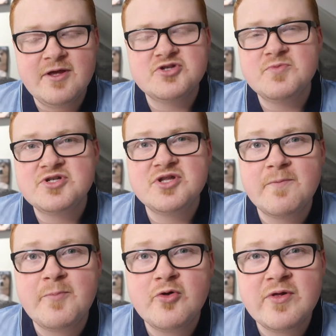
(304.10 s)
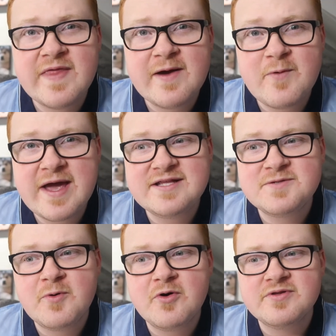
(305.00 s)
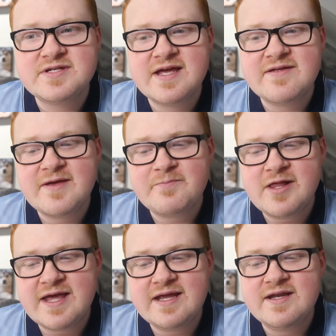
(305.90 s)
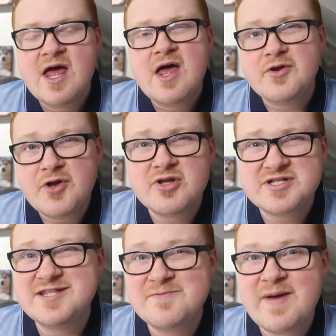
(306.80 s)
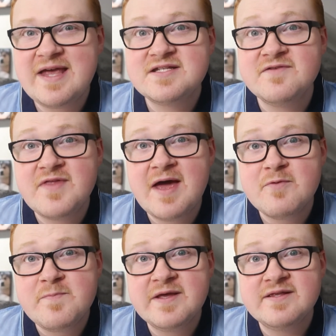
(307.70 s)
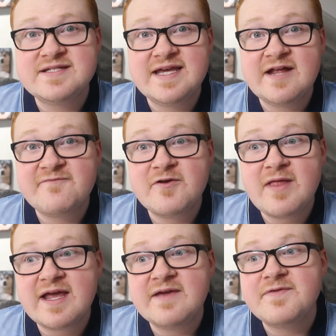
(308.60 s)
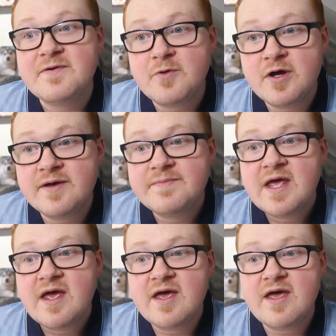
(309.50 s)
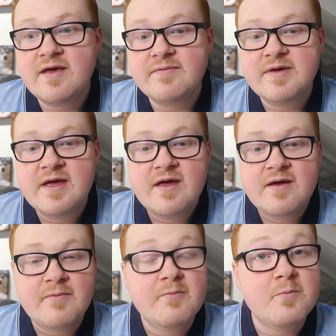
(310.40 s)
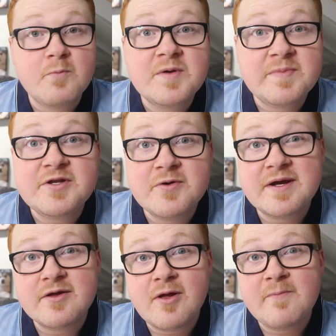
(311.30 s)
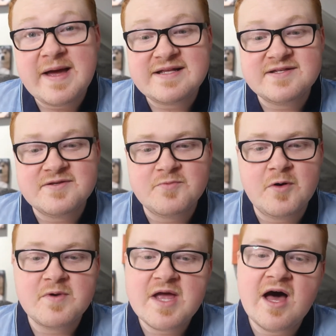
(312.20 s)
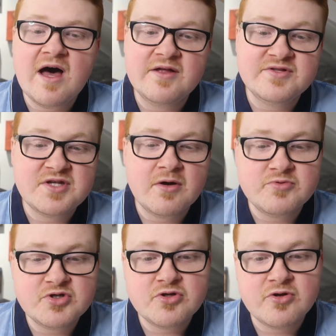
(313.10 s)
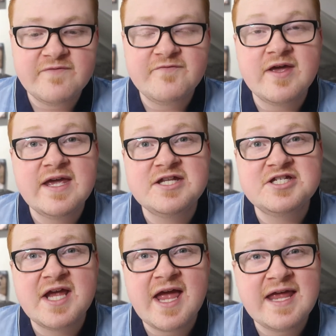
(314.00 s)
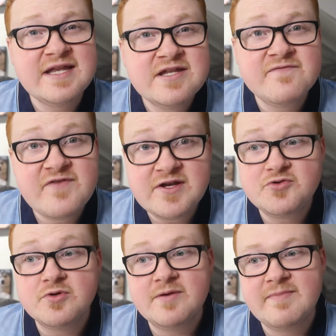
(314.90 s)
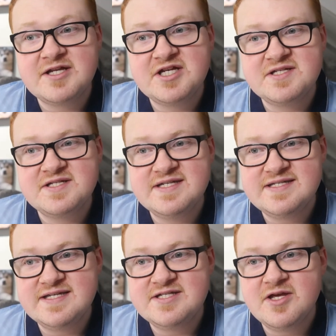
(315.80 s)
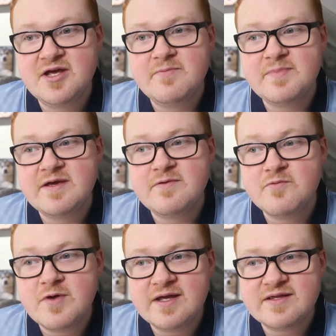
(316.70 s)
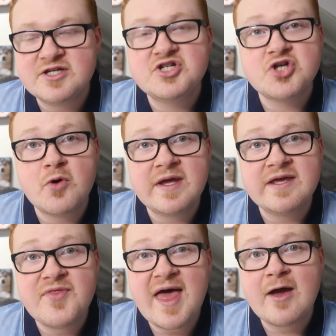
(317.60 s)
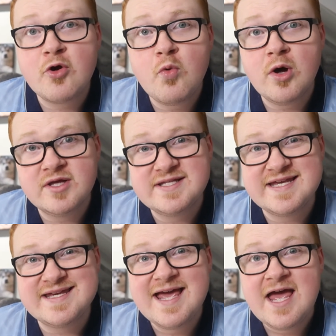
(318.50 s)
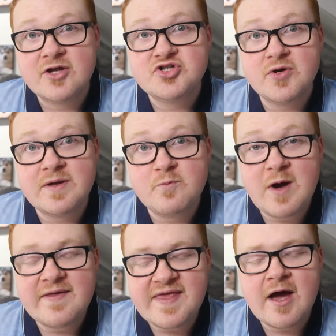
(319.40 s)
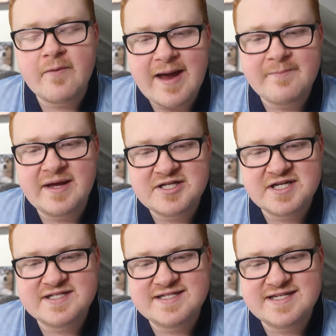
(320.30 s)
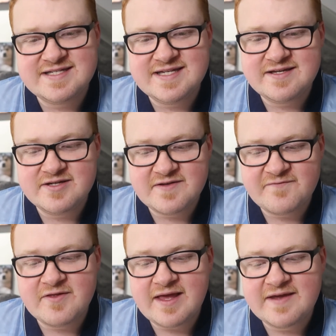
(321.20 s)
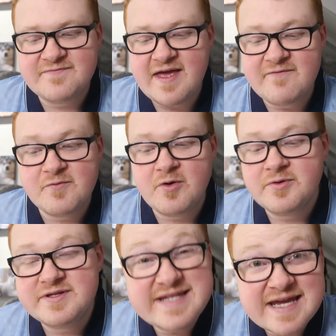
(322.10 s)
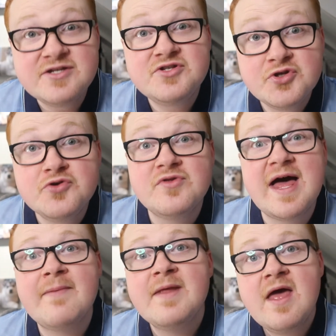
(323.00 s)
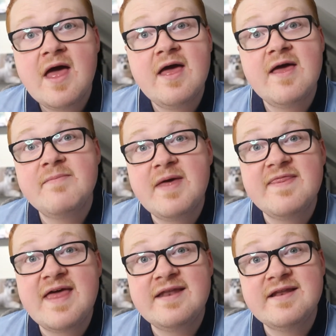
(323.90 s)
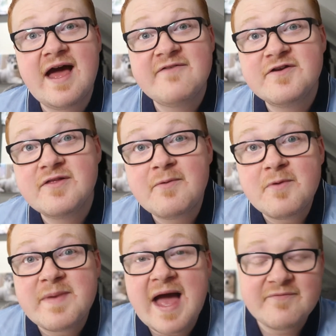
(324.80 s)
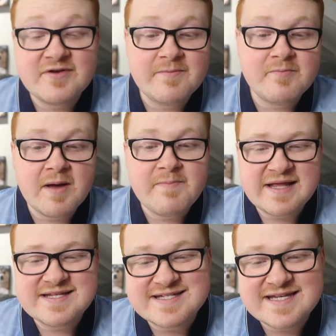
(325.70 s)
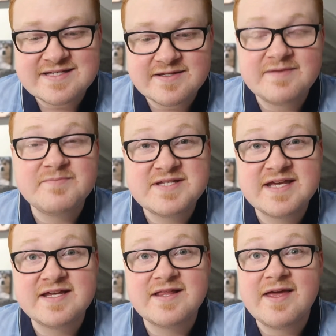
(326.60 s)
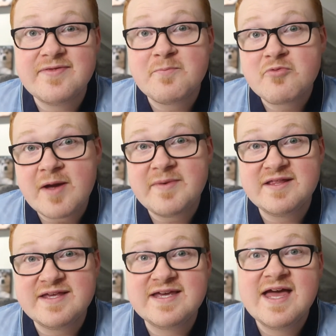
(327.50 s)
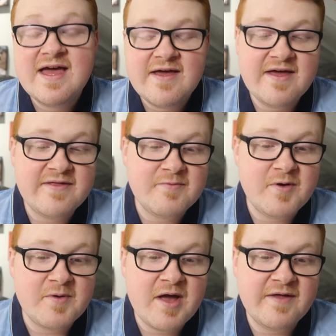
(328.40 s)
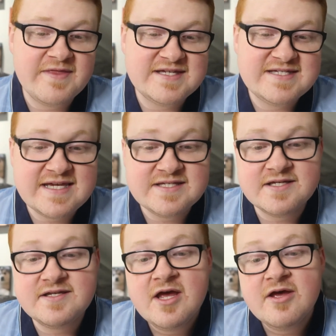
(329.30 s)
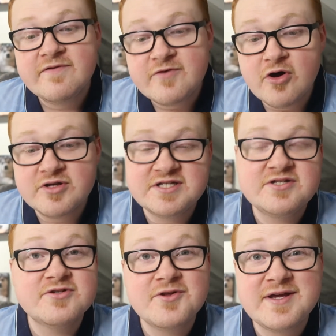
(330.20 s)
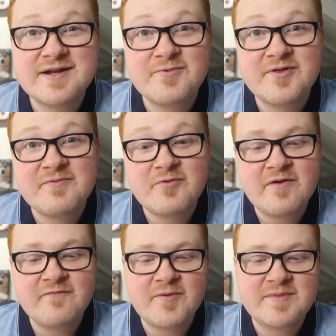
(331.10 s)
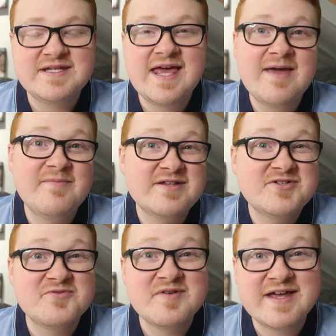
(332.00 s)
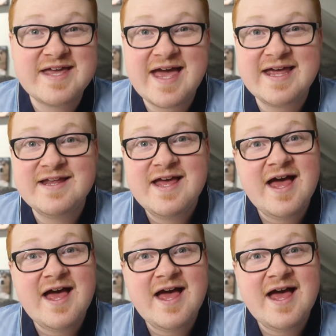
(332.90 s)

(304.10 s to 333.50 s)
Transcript: not so much they're not pulling their weight, but uh, they're playing not to the best of their ability, and I feel like if they were, um, we'd be doing a lot better than what we are. And so I'm just looking for each individual at Manchester City to be really showing their quality and showing why they are at Manchester City because I feel like if everyone did do that um, and then I feel like we'd be having a, a better season in particular in the Premier League uh, than what we are this season. Of course, it's just looking at what they've learned from this game. I saw it again,